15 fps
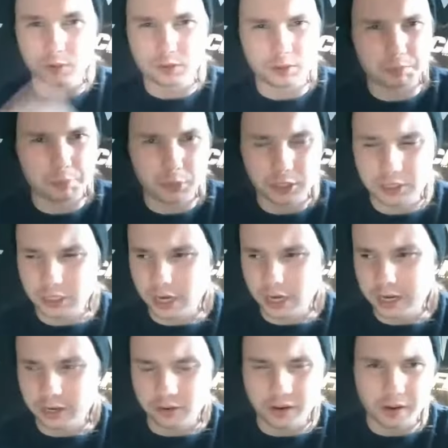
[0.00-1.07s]
know, it was a book
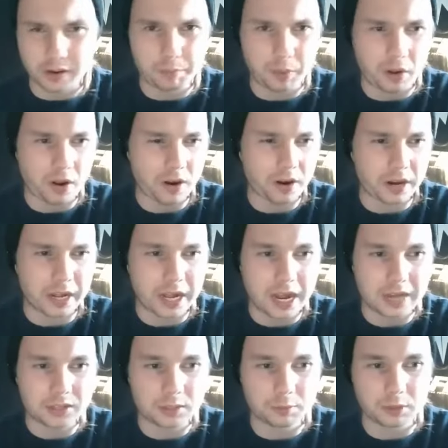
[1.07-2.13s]
signing or at a bar. And I
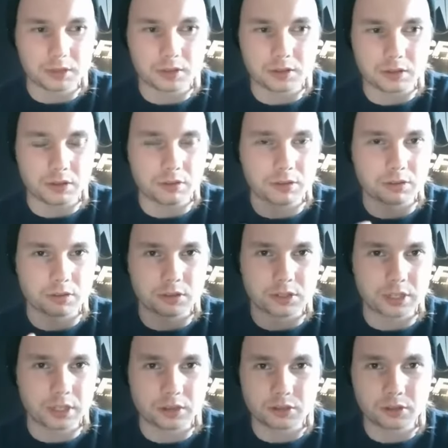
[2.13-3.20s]
asked him what to do. And George
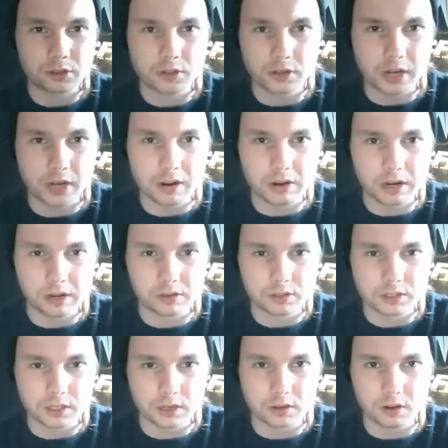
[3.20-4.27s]
said, throw your hour out and
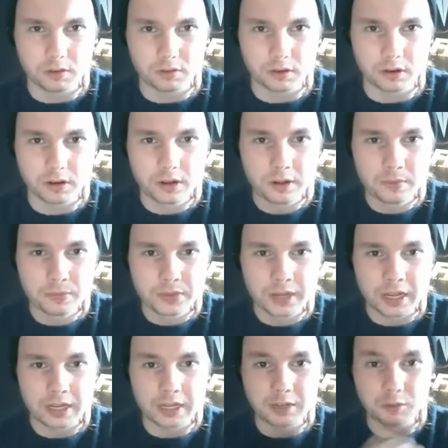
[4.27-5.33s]
start over.
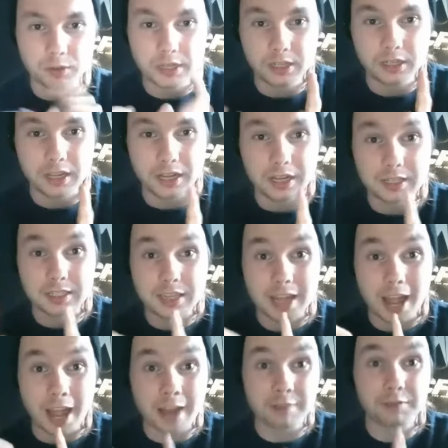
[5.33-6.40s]
And he realized
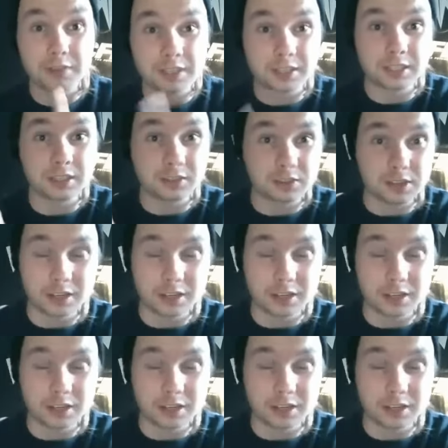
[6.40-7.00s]
every single